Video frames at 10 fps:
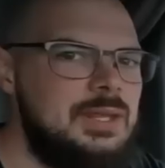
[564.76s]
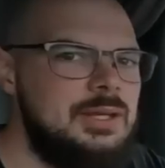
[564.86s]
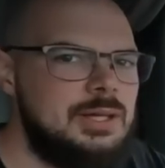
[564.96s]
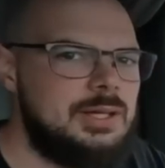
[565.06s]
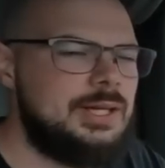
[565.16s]

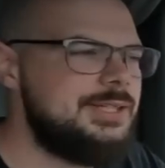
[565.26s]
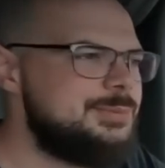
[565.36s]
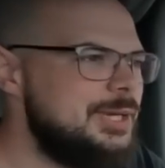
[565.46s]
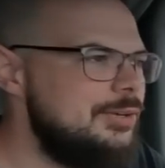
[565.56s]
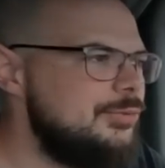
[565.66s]
Alright,
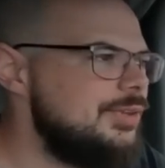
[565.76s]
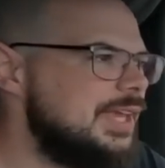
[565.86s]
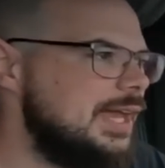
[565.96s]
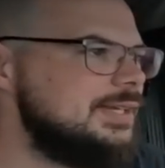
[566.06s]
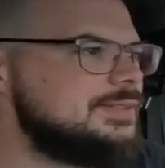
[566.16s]
just made it through the
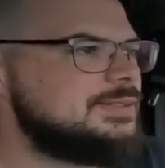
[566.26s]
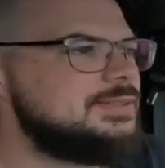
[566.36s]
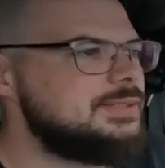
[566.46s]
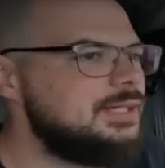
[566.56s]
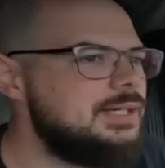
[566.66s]

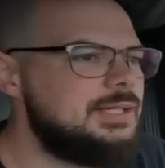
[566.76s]
gates.